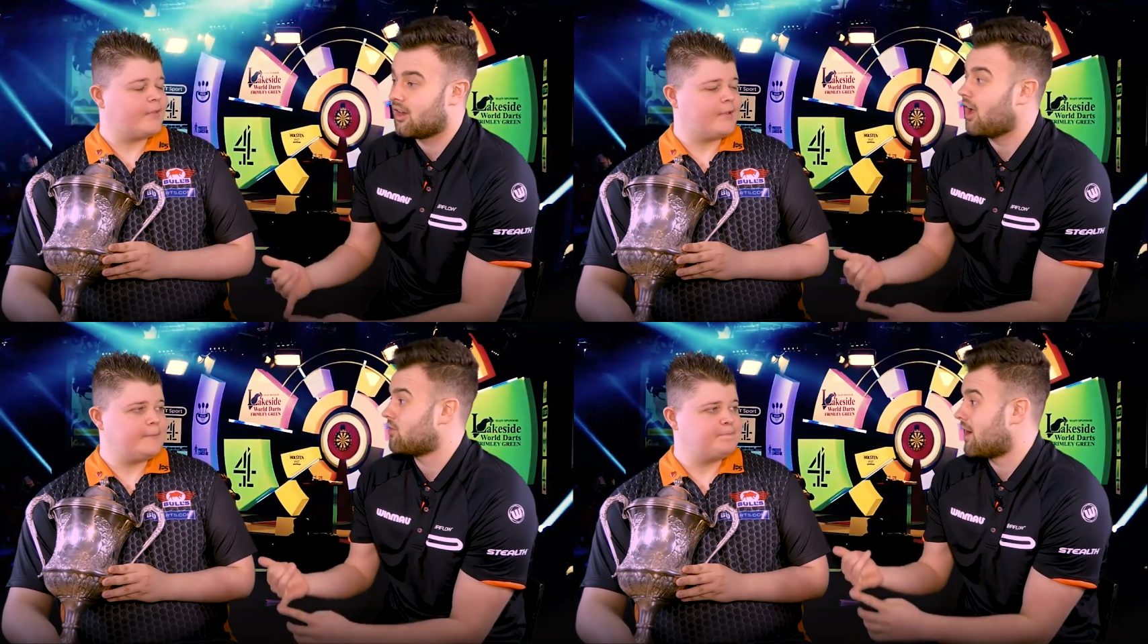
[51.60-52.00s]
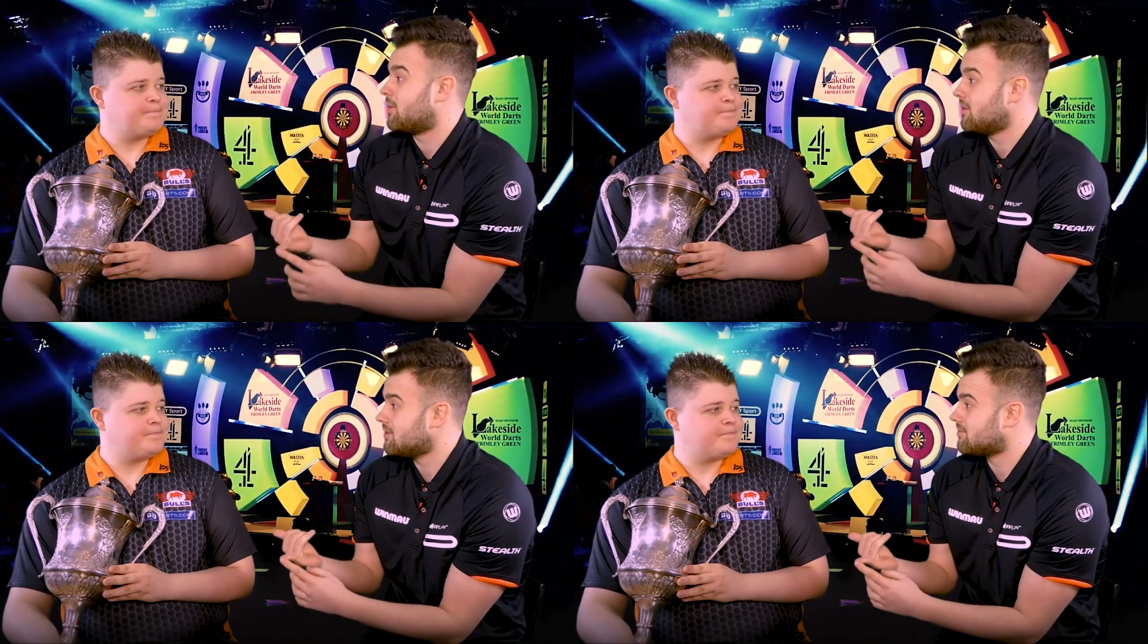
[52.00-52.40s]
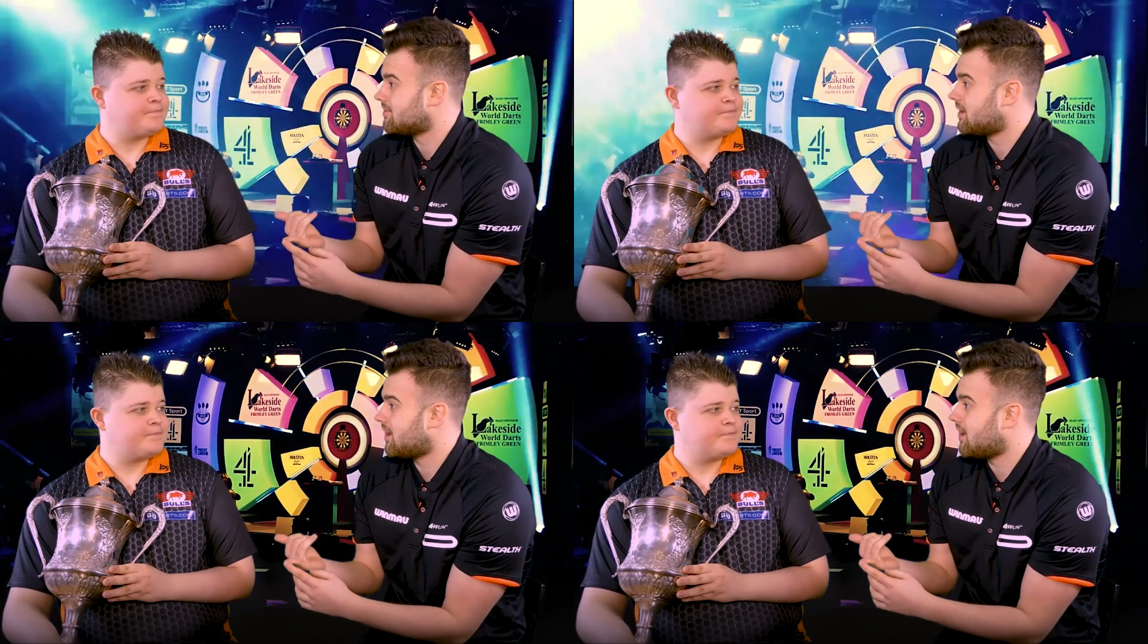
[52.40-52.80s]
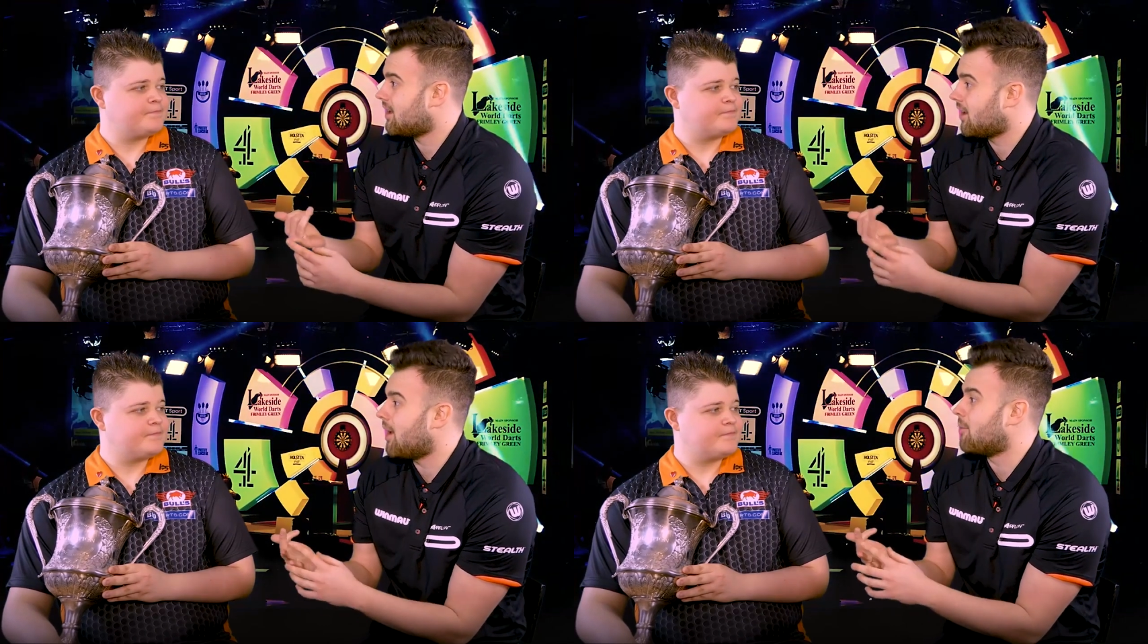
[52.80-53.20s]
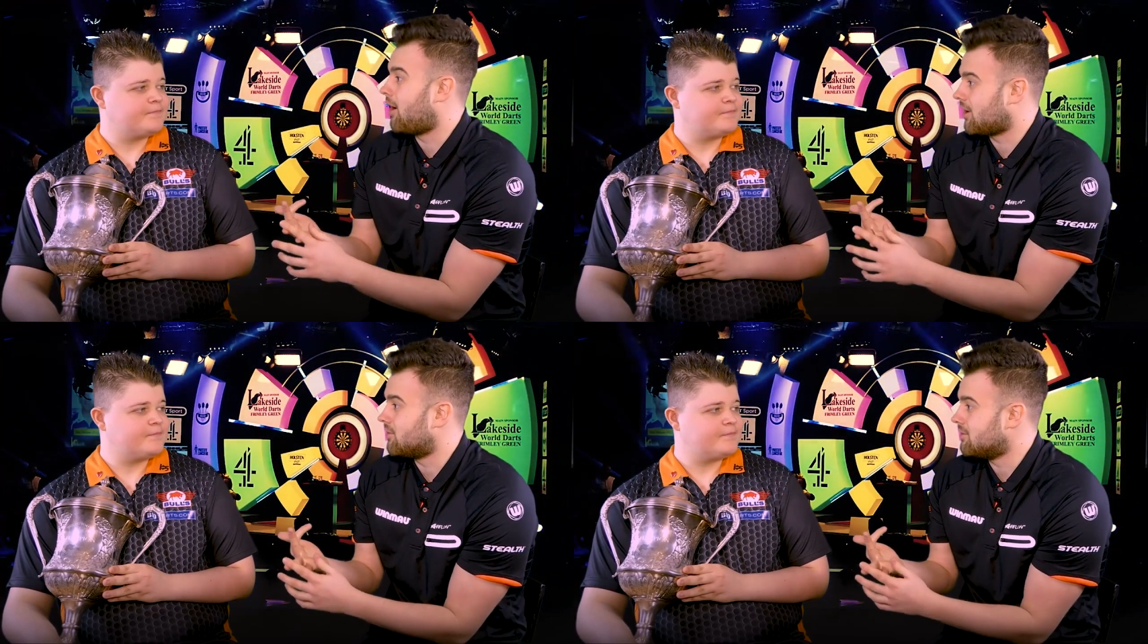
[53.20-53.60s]
Speaker 1: like Raymond, like
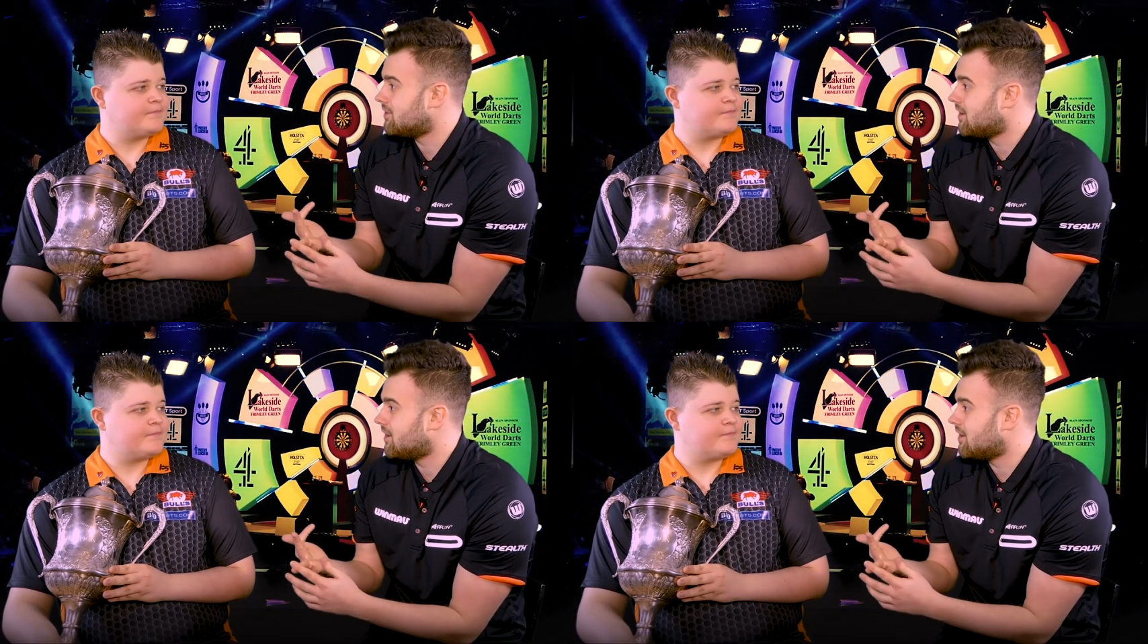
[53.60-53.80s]
Michael,